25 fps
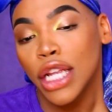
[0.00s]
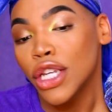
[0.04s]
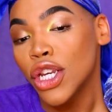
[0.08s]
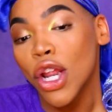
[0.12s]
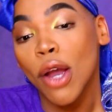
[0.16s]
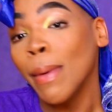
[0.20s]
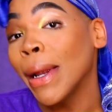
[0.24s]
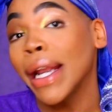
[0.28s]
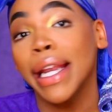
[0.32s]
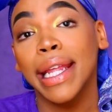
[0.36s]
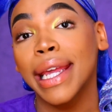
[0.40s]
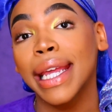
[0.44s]

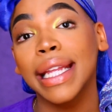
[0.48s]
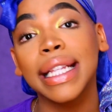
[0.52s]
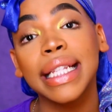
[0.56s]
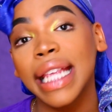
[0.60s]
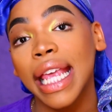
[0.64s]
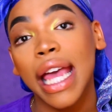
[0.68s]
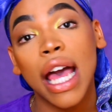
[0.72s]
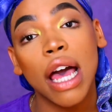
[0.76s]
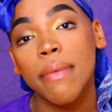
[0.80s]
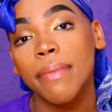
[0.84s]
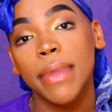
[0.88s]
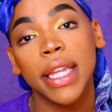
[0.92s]
Nobody can
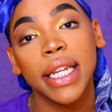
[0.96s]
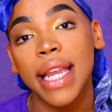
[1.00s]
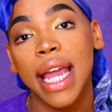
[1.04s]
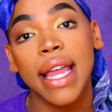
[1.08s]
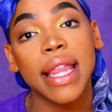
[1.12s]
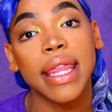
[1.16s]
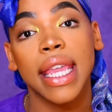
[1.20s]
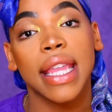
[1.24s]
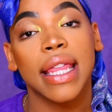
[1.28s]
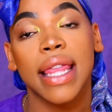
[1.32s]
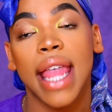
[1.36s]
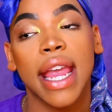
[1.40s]
tell me
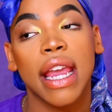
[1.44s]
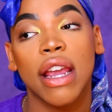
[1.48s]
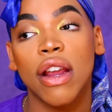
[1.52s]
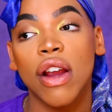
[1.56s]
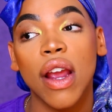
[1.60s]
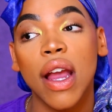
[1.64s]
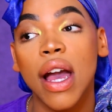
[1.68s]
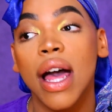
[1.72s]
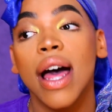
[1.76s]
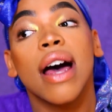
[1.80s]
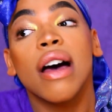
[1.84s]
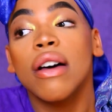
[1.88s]
nothing. Like,
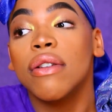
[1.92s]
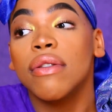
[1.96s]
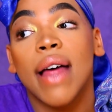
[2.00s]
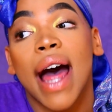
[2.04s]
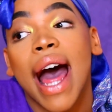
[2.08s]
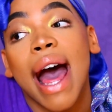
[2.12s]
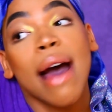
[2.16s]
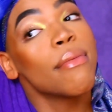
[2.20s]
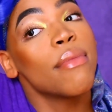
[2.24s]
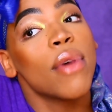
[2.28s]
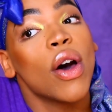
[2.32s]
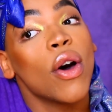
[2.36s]
girl,
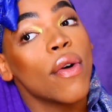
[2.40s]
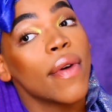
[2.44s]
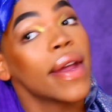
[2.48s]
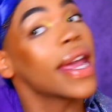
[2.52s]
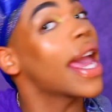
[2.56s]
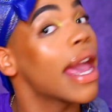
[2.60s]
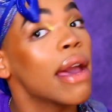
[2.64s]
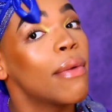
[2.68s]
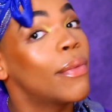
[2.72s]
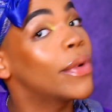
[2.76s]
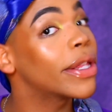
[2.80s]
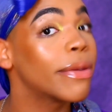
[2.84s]
I'm
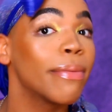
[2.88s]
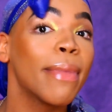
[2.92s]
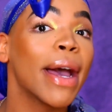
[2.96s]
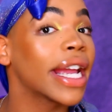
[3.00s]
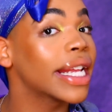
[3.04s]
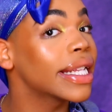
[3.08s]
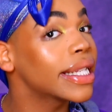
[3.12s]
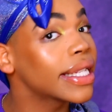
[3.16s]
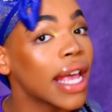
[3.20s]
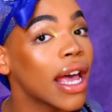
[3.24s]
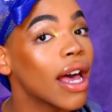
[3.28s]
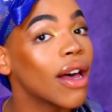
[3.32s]
okay with
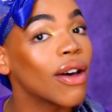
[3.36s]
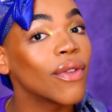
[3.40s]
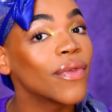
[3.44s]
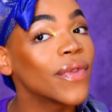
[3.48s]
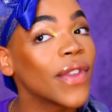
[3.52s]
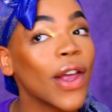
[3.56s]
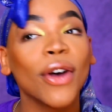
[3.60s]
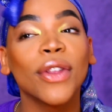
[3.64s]
myself.